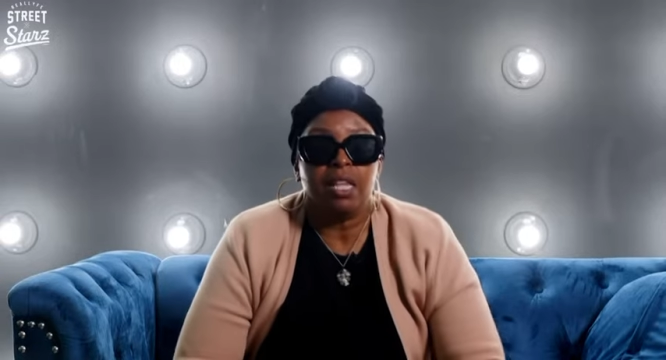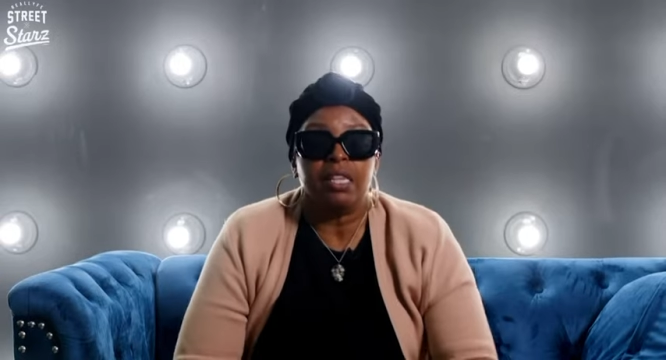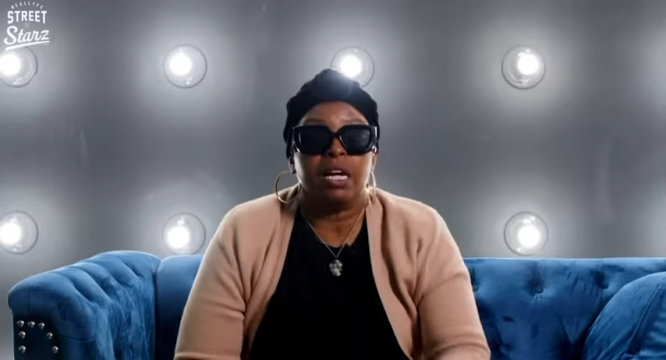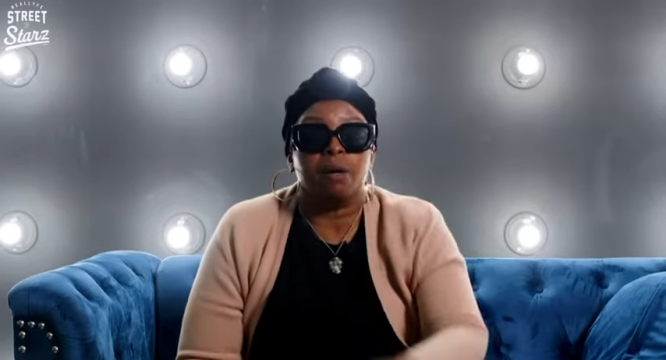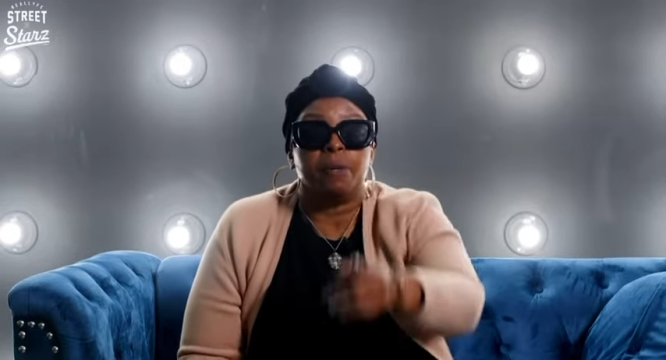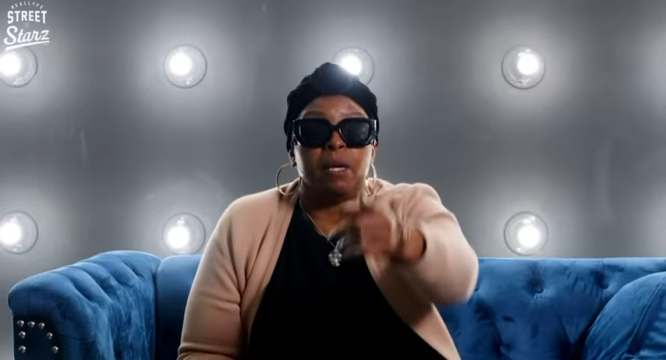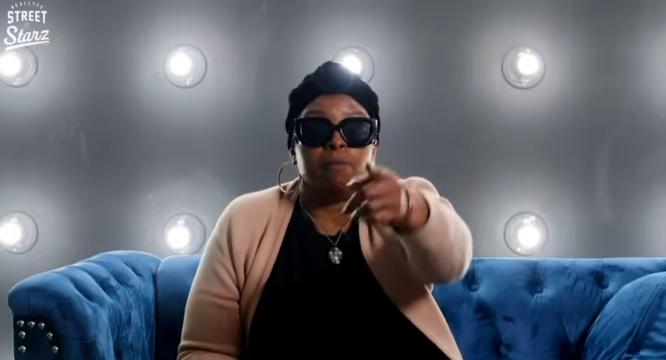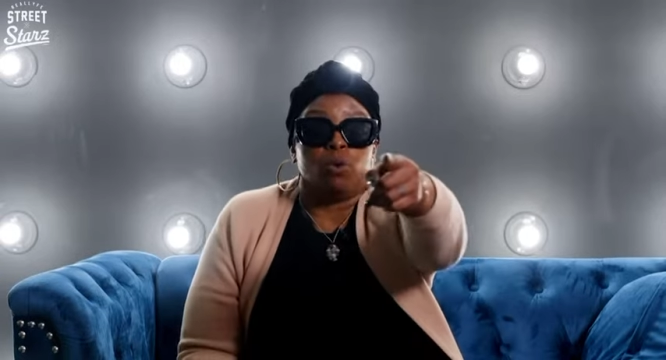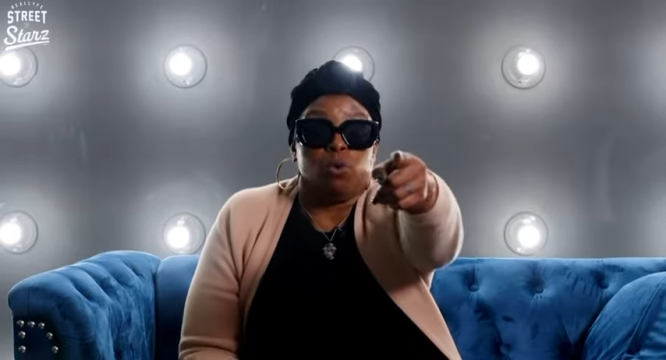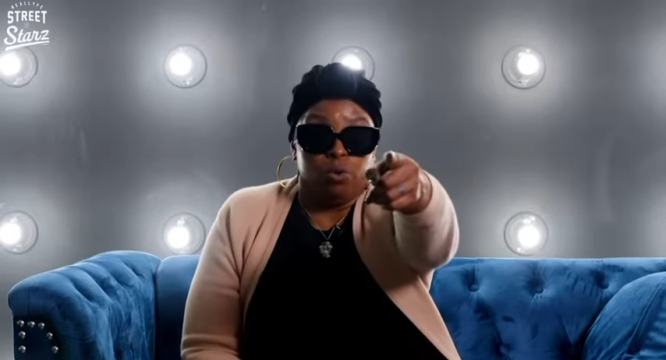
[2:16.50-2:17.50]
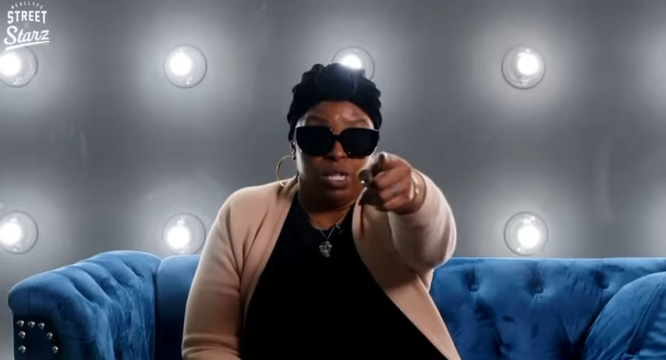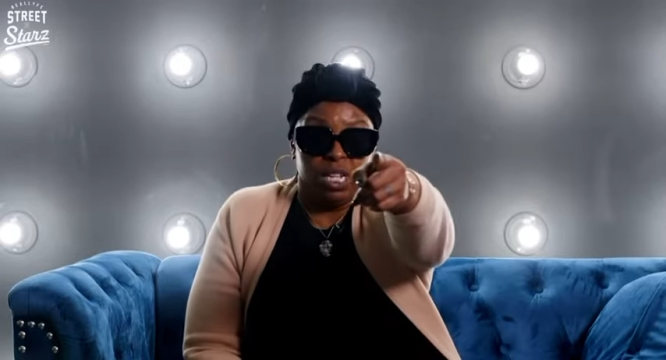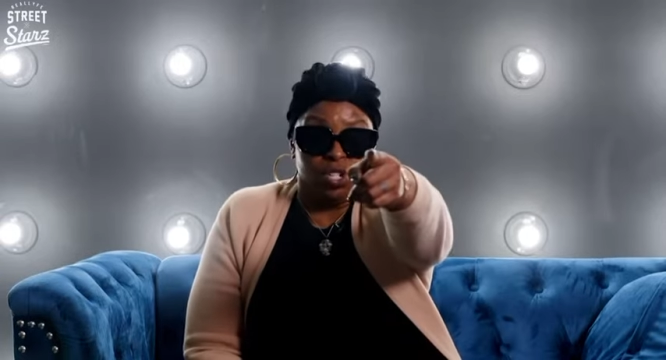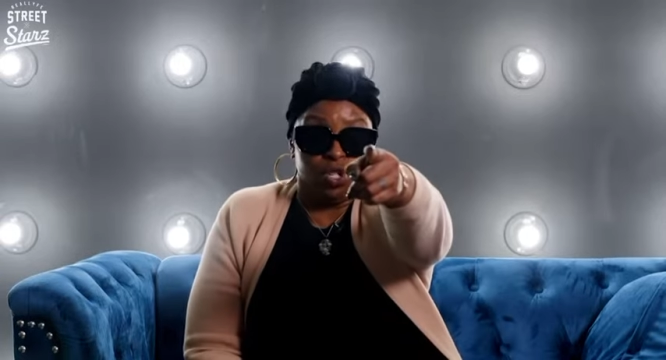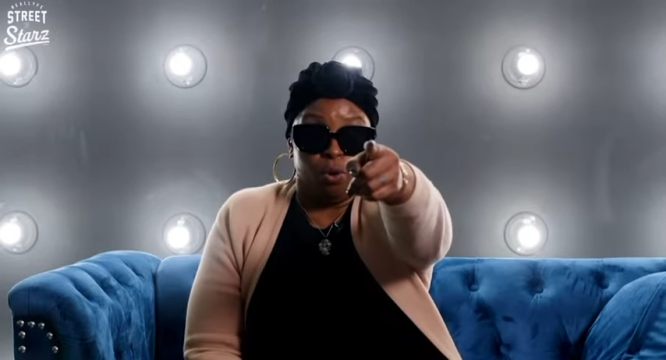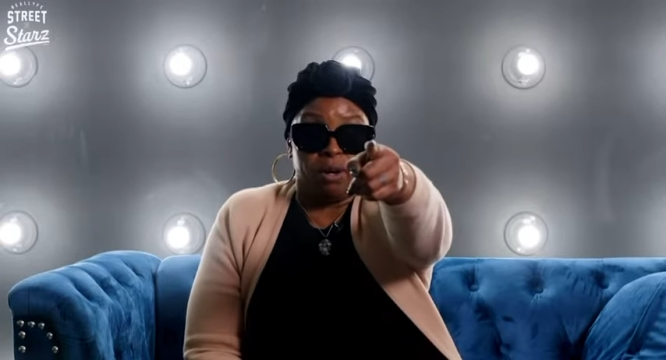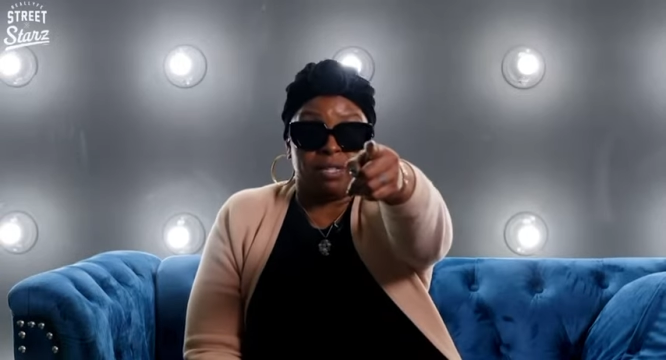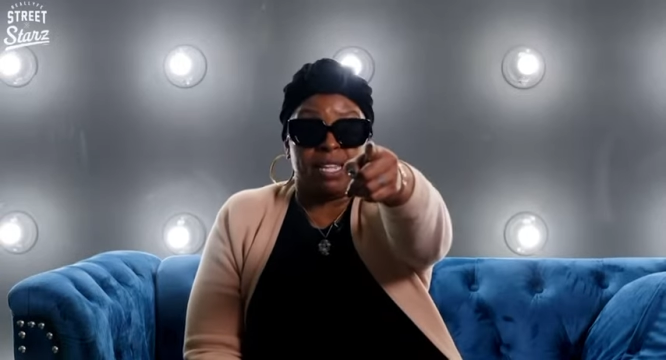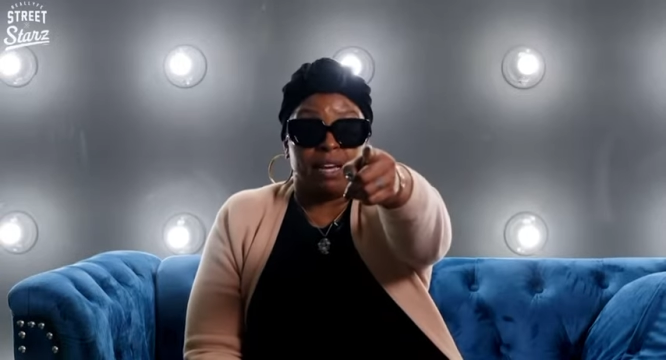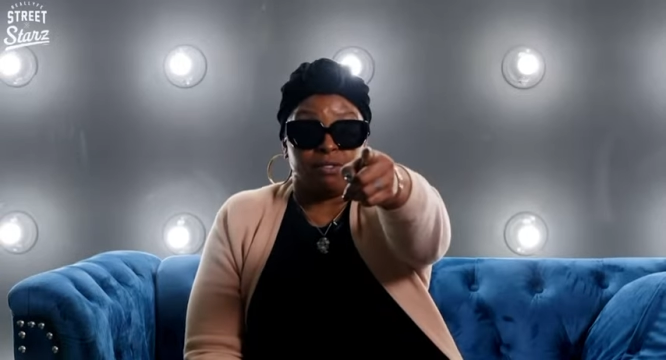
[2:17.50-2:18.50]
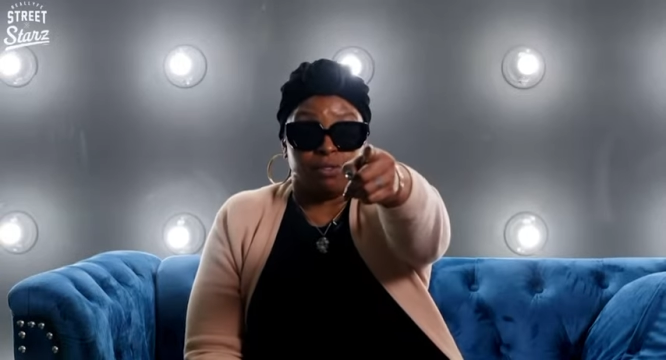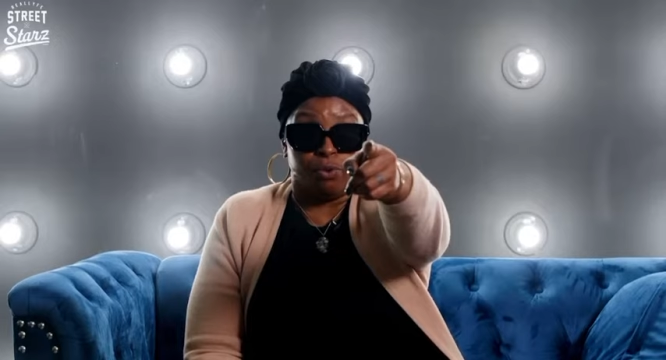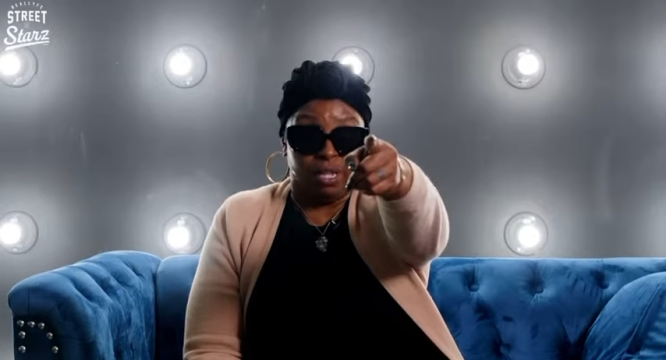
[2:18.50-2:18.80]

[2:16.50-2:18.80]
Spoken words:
there are people who did short sales on